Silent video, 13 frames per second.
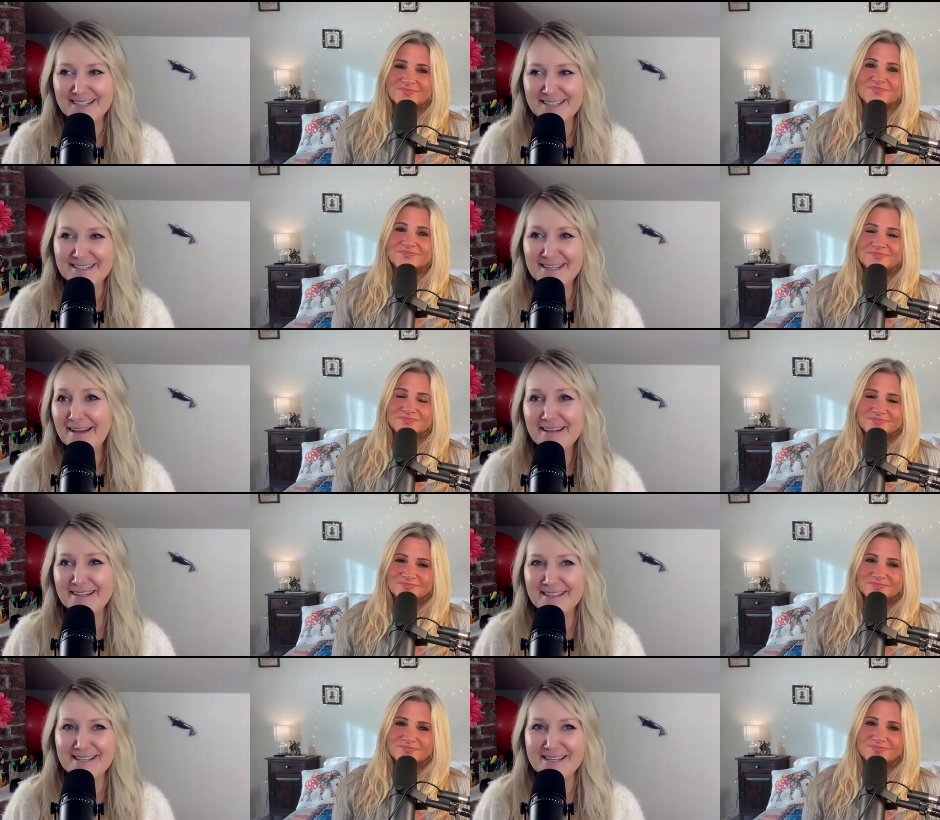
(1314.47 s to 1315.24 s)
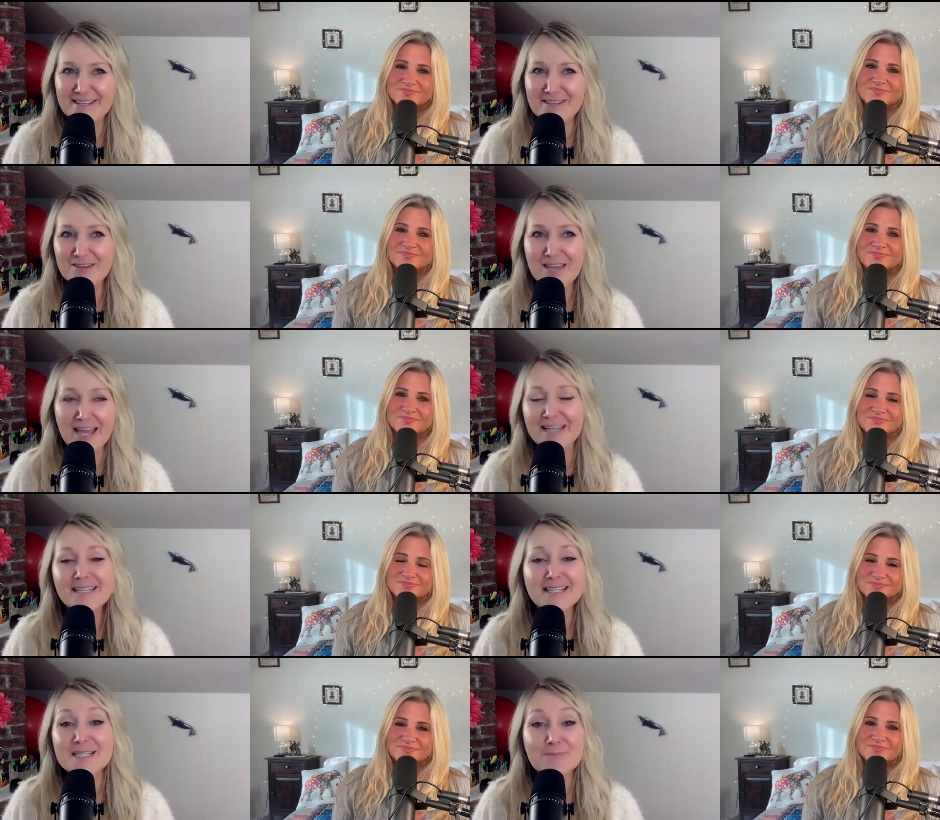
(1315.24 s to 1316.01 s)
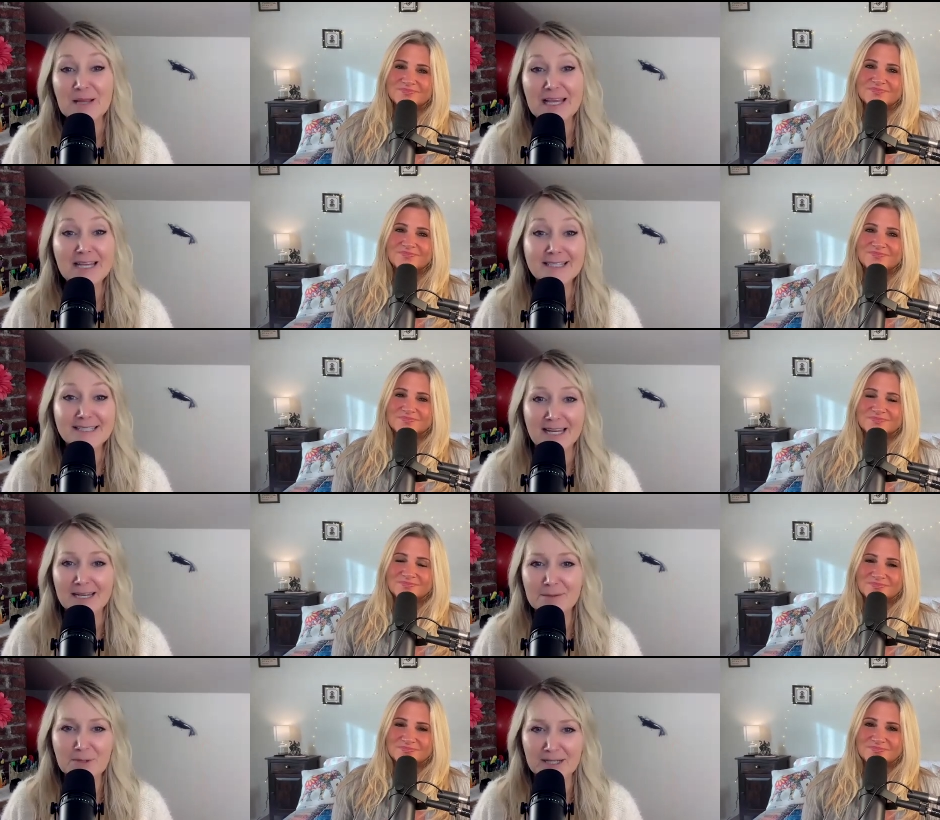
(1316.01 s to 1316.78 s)
Speaker 1: yeah, it, you can't explain it to
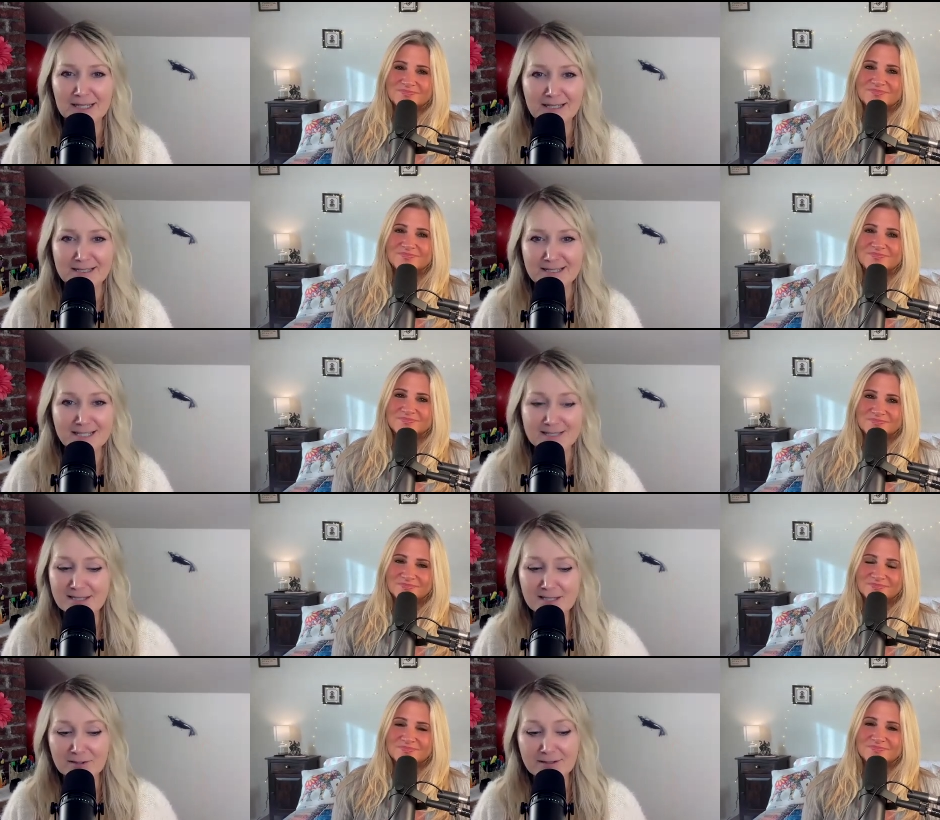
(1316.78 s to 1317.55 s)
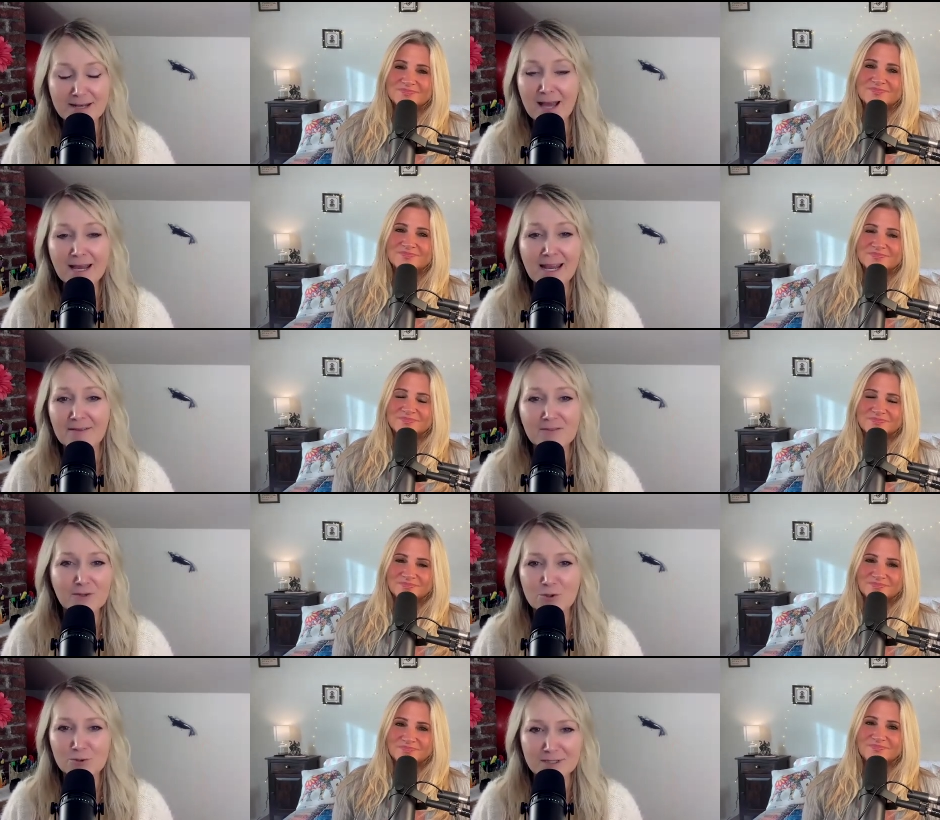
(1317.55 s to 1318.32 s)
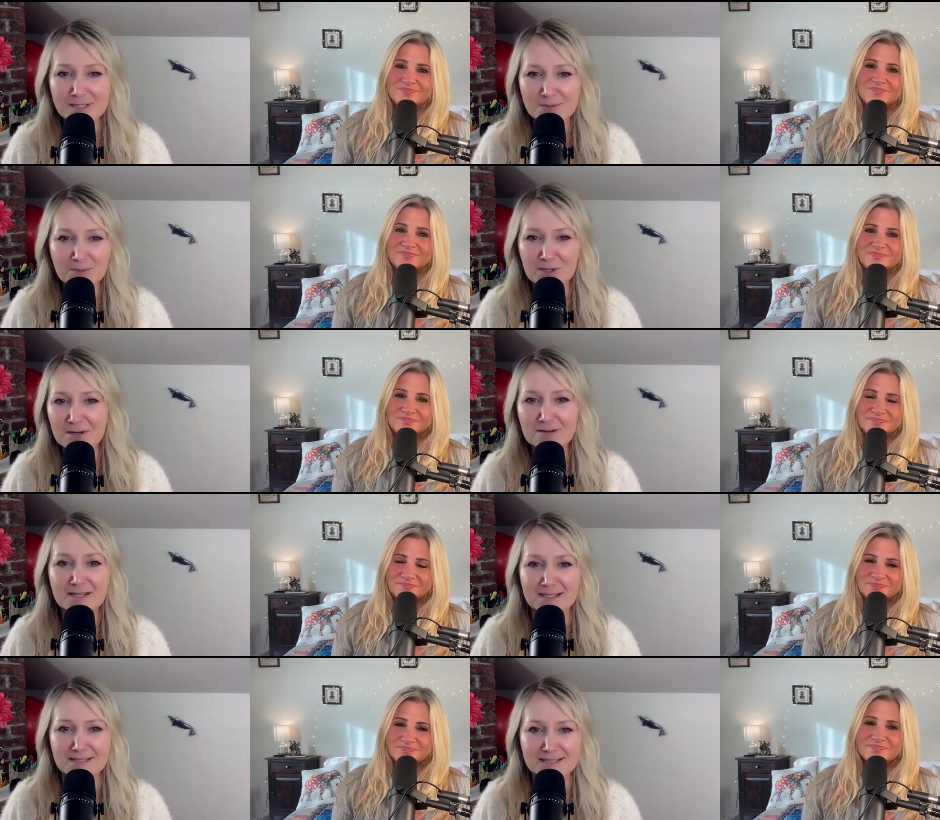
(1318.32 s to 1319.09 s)
anybody else because they're not having your
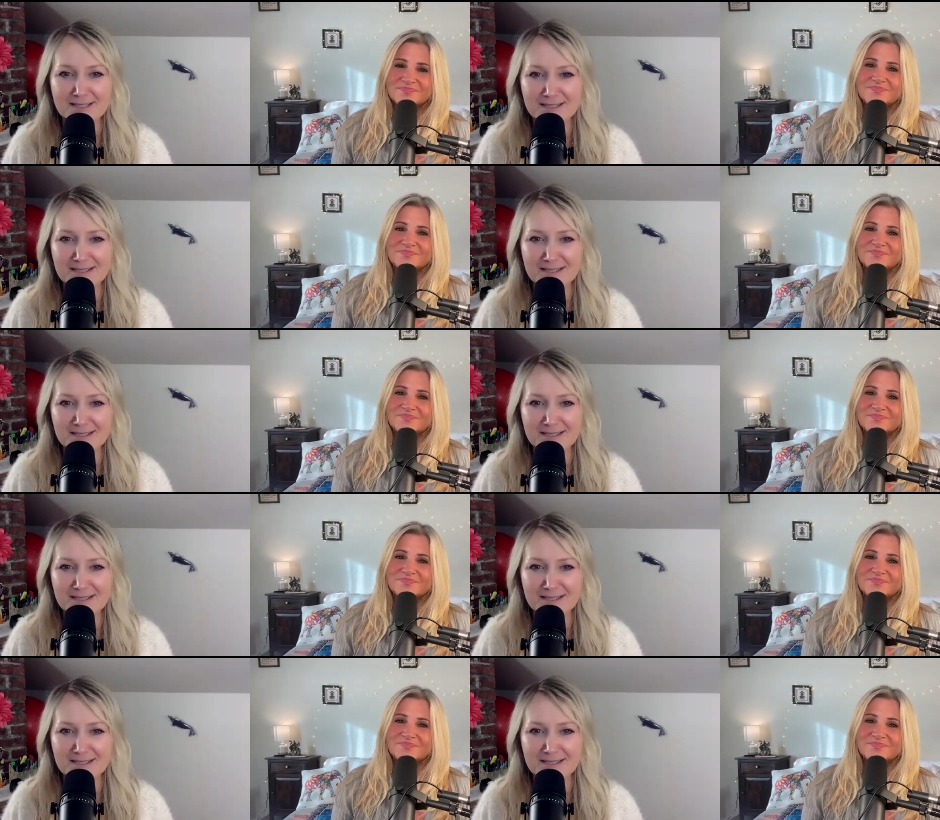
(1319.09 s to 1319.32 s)
experience.